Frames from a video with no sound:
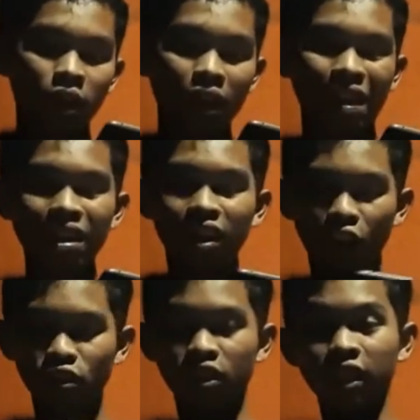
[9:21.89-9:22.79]
in the
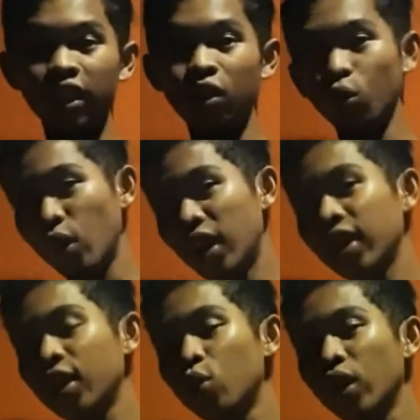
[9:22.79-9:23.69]
country where
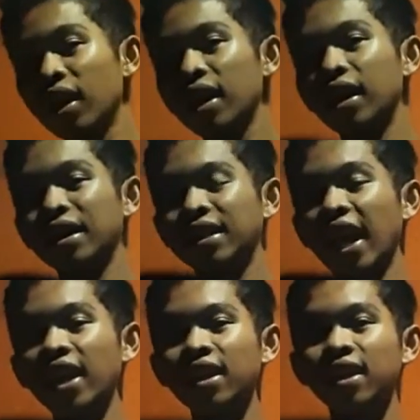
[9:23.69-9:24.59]
he will
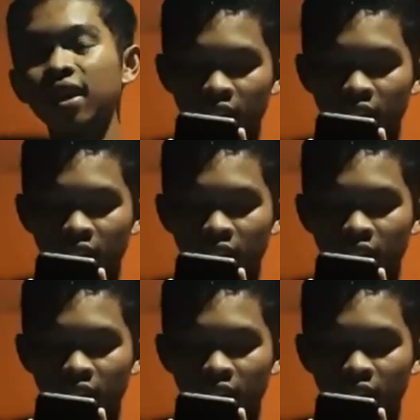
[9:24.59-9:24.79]
attend